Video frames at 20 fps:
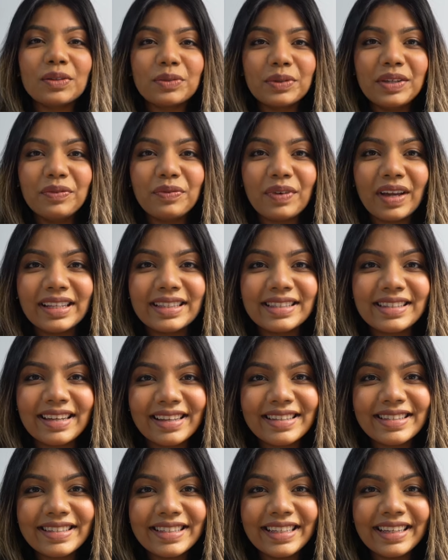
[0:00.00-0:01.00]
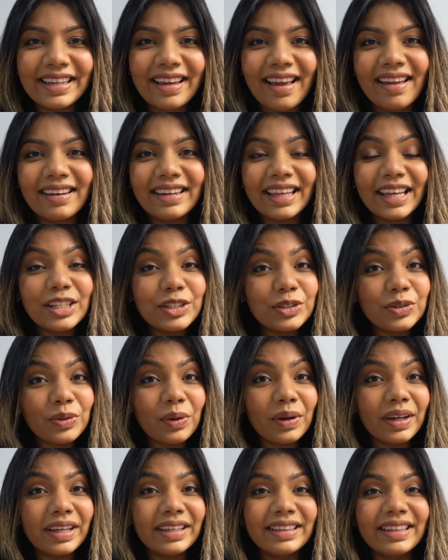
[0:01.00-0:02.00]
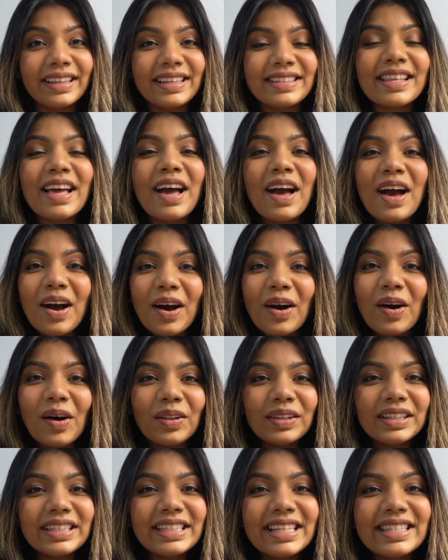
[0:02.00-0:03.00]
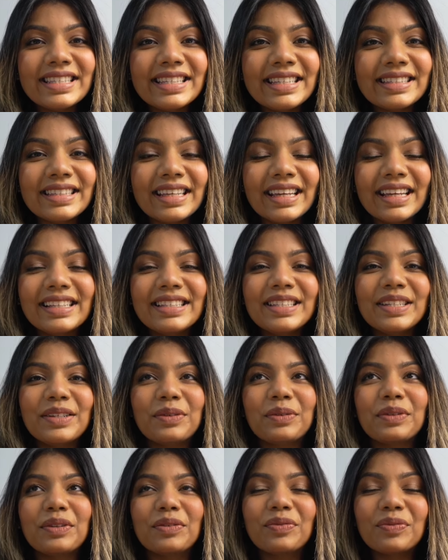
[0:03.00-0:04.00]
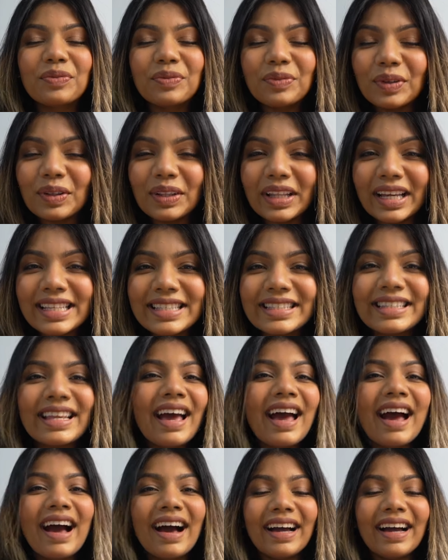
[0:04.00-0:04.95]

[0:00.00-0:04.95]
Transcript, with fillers: doing fantastic and enjoying this holiday season to the fullest.